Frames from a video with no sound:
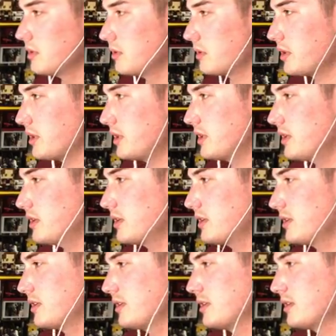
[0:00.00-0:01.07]
Okay.
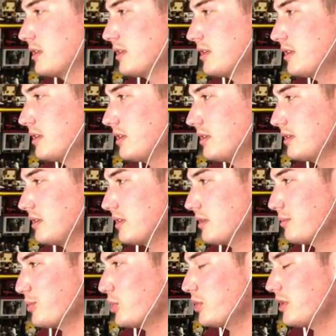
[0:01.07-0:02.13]

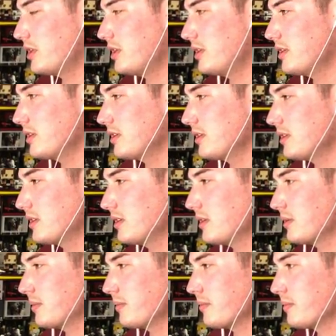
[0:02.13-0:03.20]
Community.
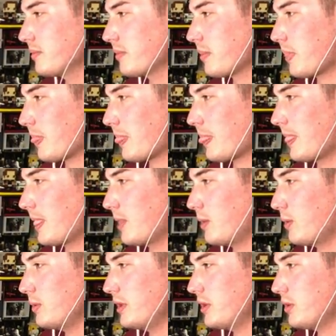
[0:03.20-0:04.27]

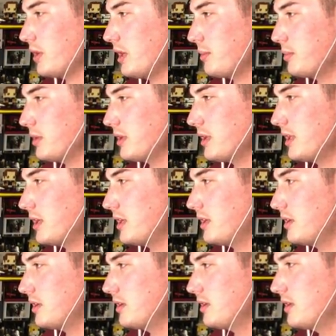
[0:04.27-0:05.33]
Holy crap, look at that.
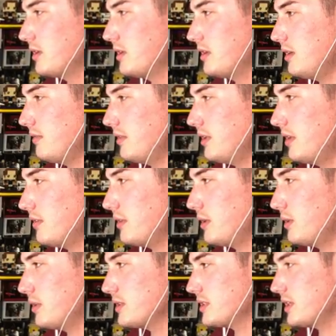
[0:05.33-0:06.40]
I've never
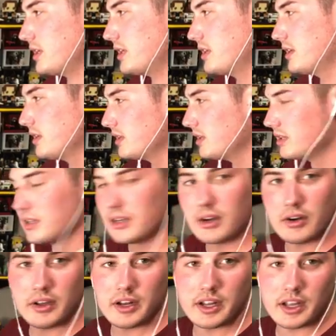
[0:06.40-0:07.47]
noticed that. All
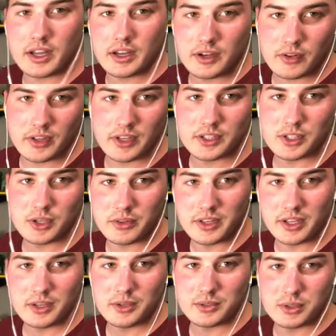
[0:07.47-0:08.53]
right, I got your link, Joe. Thank
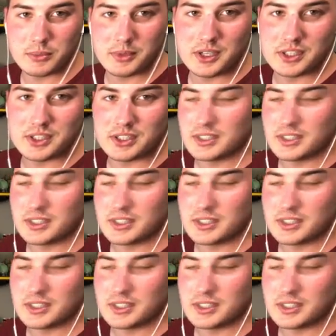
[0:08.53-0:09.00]
you so much.